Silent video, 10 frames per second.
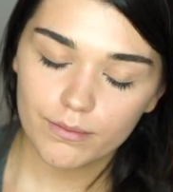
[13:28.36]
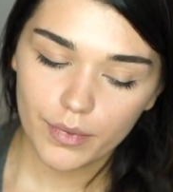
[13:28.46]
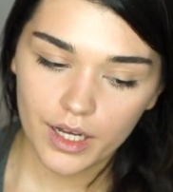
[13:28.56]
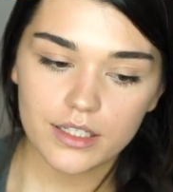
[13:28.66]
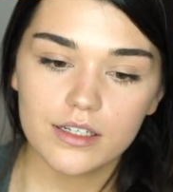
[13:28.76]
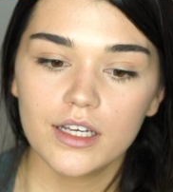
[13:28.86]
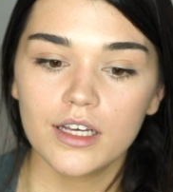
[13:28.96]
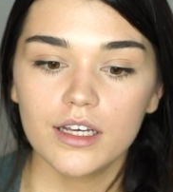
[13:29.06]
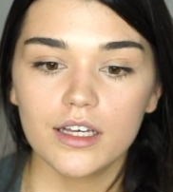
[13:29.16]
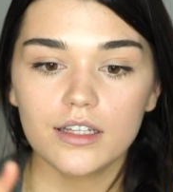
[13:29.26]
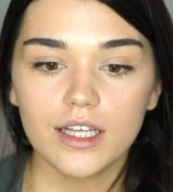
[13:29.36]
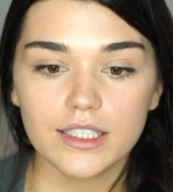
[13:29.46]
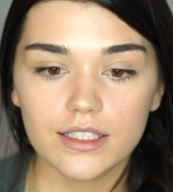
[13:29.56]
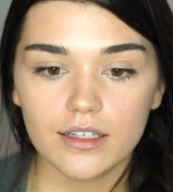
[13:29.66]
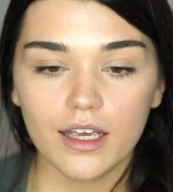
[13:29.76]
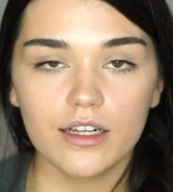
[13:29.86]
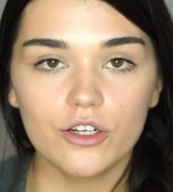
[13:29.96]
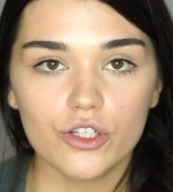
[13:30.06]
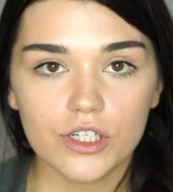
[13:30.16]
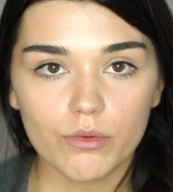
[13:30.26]
but that
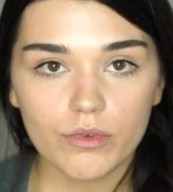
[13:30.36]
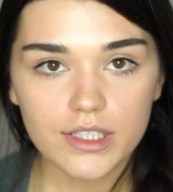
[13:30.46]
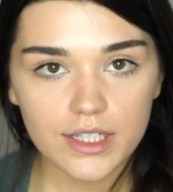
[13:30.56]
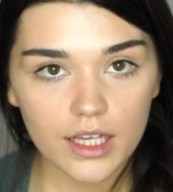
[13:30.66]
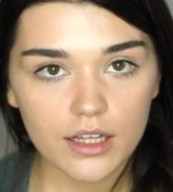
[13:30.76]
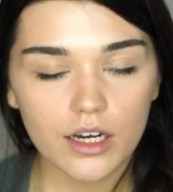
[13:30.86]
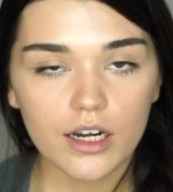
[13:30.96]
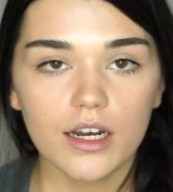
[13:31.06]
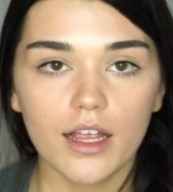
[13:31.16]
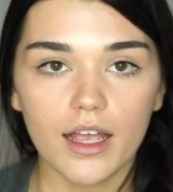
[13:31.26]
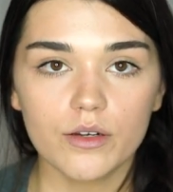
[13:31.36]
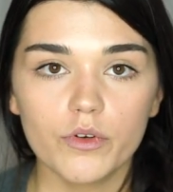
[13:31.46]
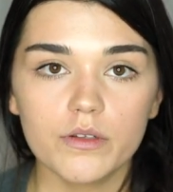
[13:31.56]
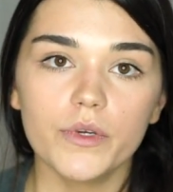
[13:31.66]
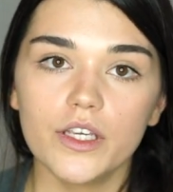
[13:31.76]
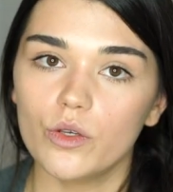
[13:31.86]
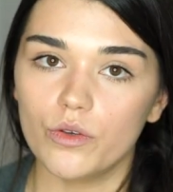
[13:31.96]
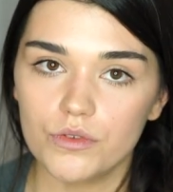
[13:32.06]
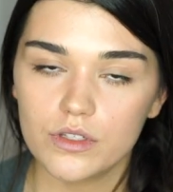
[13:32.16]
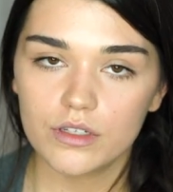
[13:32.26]
energy will stay there and will be
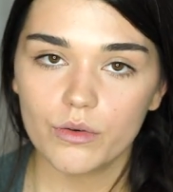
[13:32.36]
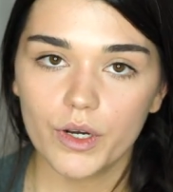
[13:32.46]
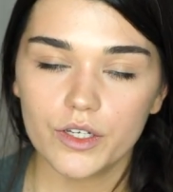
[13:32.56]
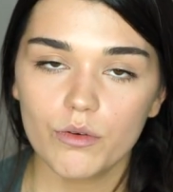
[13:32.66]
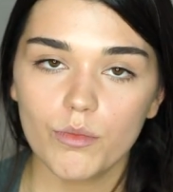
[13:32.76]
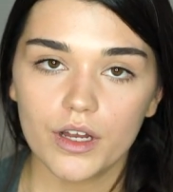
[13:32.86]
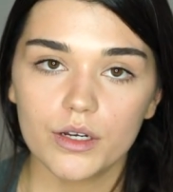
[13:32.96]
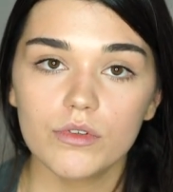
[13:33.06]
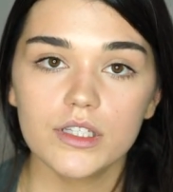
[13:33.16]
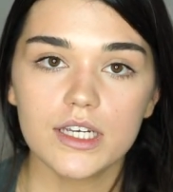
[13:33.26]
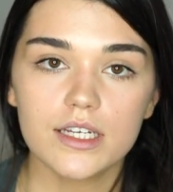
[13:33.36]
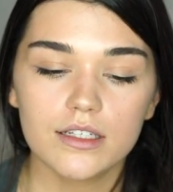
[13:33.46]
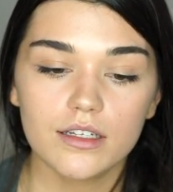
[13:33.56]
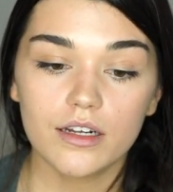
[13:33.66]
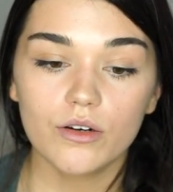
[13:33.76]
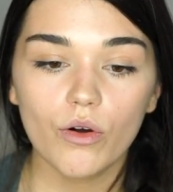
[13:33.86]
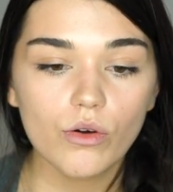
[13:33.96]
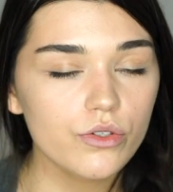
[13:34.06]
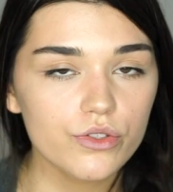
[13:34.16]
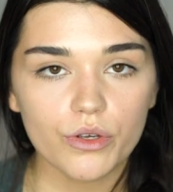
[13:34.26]
used when your body will need it. And
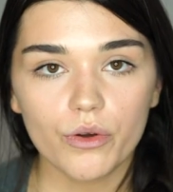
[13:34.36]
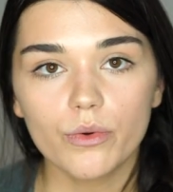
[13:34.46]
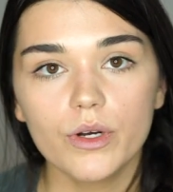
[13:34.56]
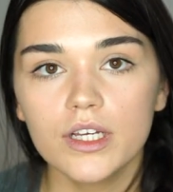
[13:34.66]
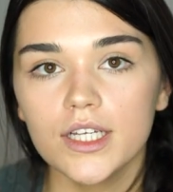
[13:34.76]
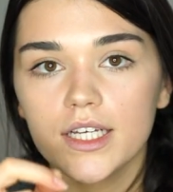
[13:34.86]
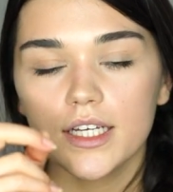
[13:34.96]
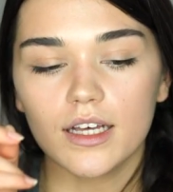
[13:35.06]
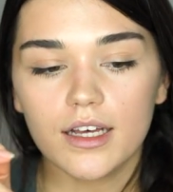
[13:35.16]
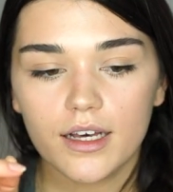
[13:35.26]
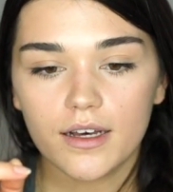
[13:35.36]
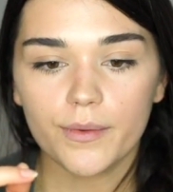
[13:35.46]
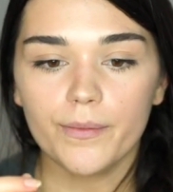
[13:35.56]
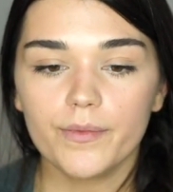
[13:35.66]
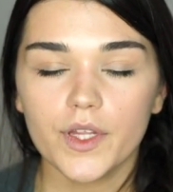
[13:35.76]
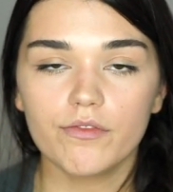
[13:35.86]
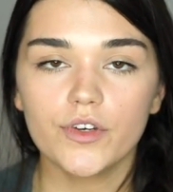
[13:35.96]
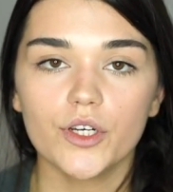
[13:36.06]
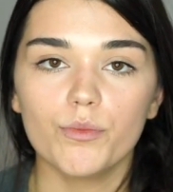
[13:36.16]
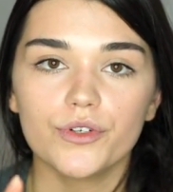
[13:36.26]
also, a
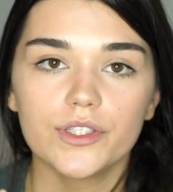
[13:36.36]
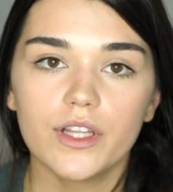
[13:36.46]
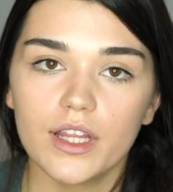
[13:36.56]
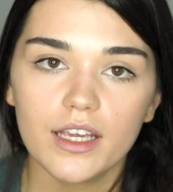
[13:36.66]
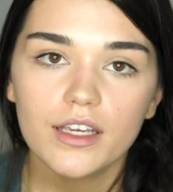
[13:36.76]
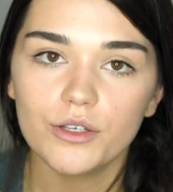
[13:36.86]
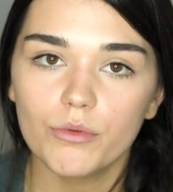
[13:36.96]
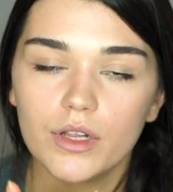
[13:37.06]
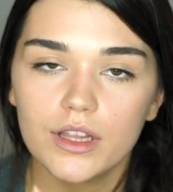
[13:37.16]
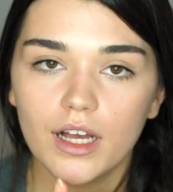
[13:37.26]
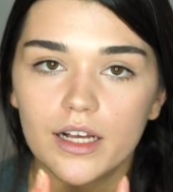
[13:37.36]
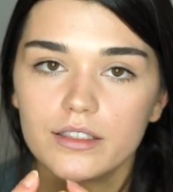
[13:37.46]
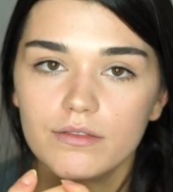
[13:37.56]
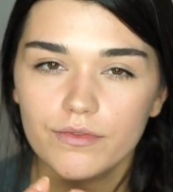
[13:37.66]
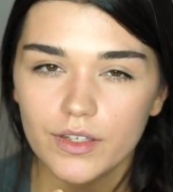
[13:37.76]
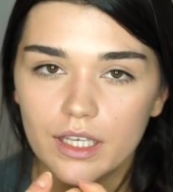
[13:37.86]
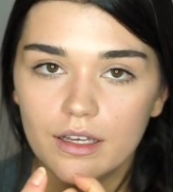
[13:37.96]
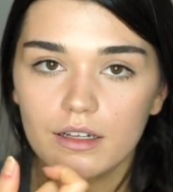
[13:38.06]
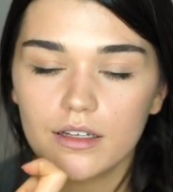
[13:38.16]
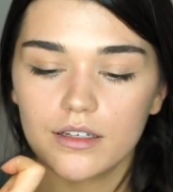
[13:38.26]
very important thing, you will not
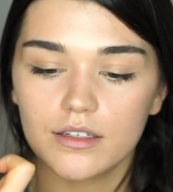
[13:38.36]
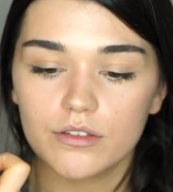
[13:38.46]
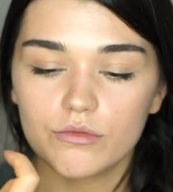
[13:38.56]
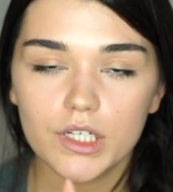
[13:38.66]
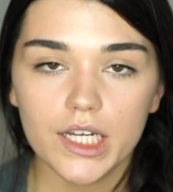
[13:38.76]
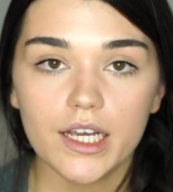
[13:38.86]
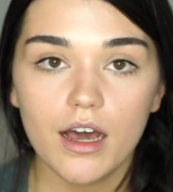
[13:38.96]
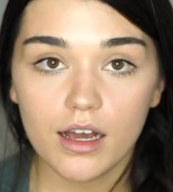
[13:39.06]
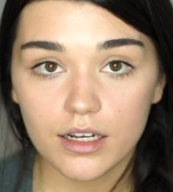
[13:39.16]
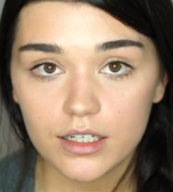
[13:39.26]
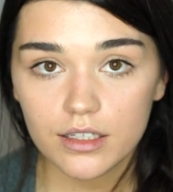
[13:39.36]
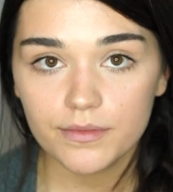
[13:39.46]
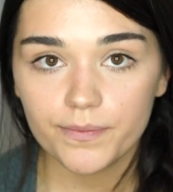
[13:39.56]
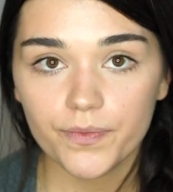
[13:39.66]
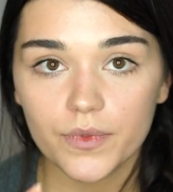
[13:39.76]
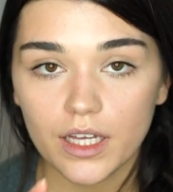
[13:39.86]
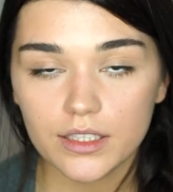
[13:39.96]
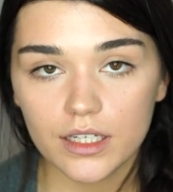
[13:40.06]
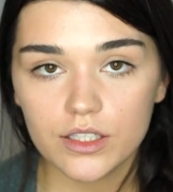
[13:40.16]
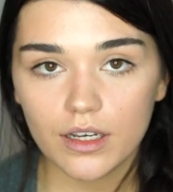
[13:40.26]
feel really hunger at
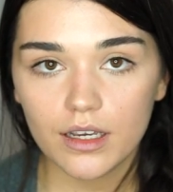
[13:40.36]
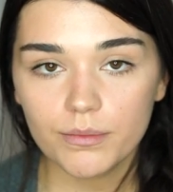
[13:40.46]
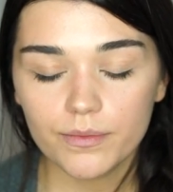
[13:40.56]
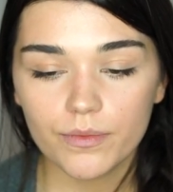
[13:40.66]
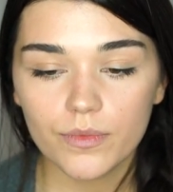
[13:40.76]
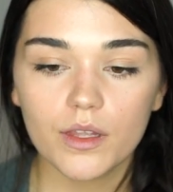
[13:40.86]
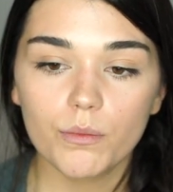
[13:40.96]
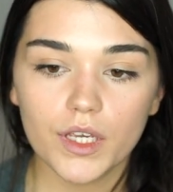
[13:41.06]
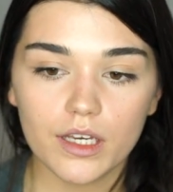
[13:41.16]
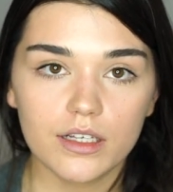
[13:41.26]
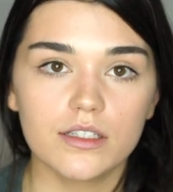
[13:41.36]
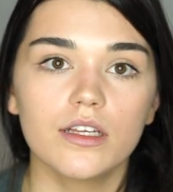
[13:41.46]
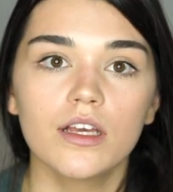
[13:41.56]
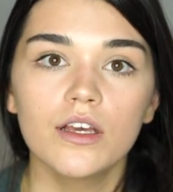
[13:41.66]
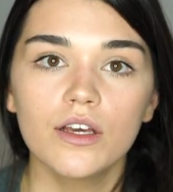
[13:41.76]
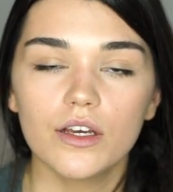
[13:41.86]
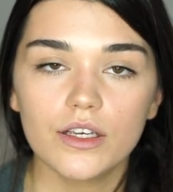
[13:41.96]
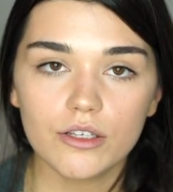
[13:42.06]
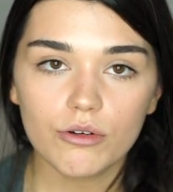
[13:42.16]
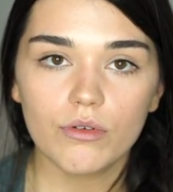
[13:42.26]
that time, because
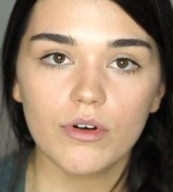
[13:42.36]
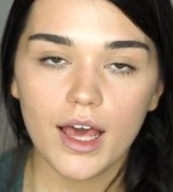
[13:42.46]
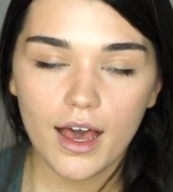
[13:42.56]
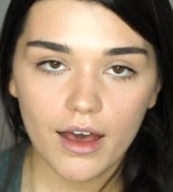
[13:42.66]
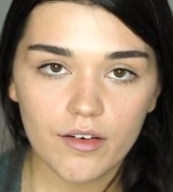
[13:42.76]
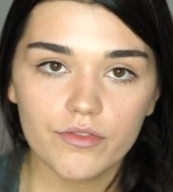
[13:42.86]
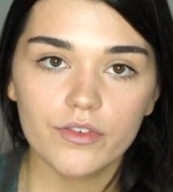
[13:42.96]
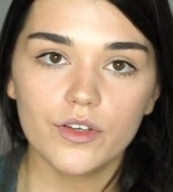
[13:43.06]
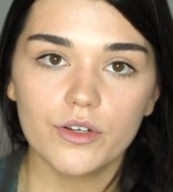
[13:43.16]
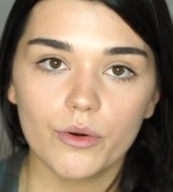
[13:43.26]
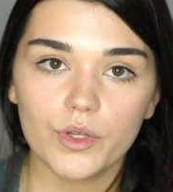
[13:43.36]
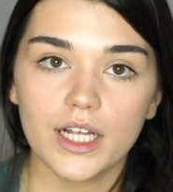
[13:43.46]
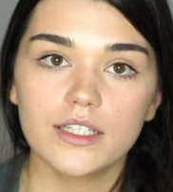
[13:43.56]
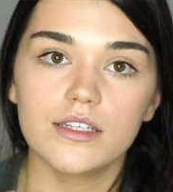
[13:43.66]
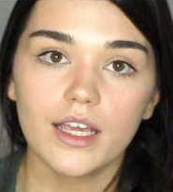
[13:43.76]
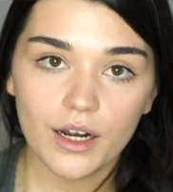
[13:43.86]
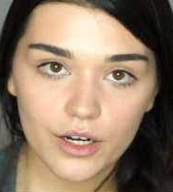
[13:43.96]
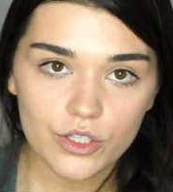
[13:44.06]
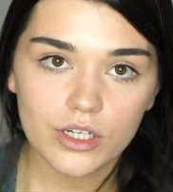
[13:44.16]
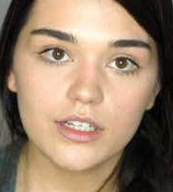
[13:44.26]
you have that
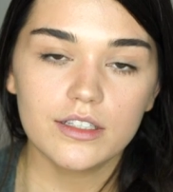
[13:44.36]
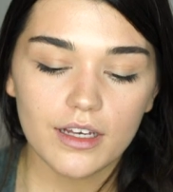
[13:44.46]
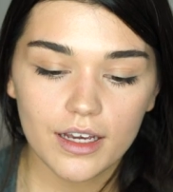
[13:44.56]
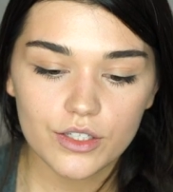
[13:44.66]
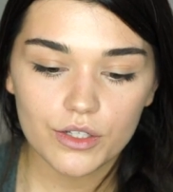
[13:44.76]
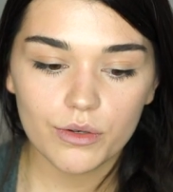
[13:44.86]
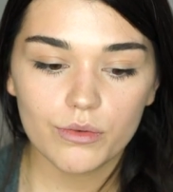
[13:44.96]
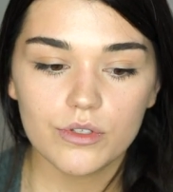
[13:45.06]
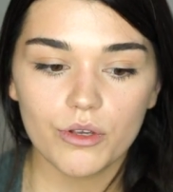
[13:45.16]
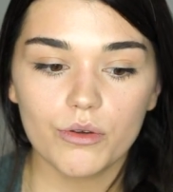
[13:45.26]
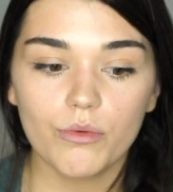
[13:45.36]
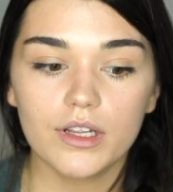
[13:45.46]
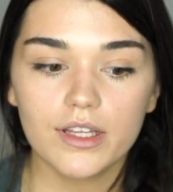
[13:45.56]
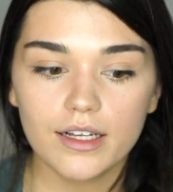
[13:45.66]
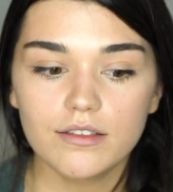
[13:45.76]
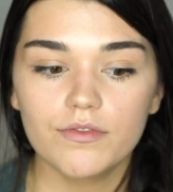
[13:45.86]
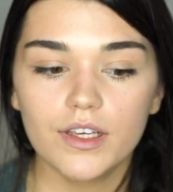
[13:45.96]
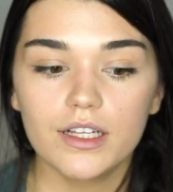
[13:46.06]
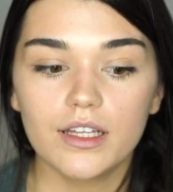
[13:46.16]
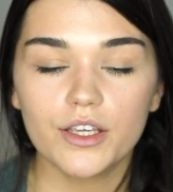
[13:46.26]
energy inside you, so you will not
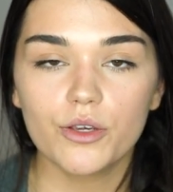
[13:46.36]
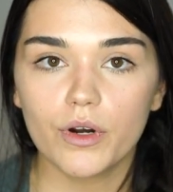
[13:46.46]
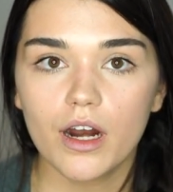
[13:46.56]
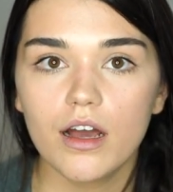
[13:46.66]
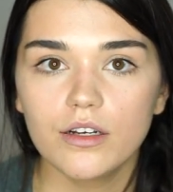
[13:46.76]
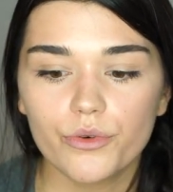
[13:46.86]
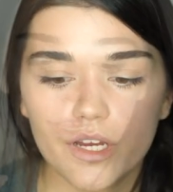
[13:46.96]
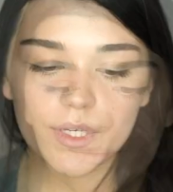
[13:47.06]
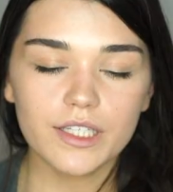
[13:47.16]
feel like you are hungry.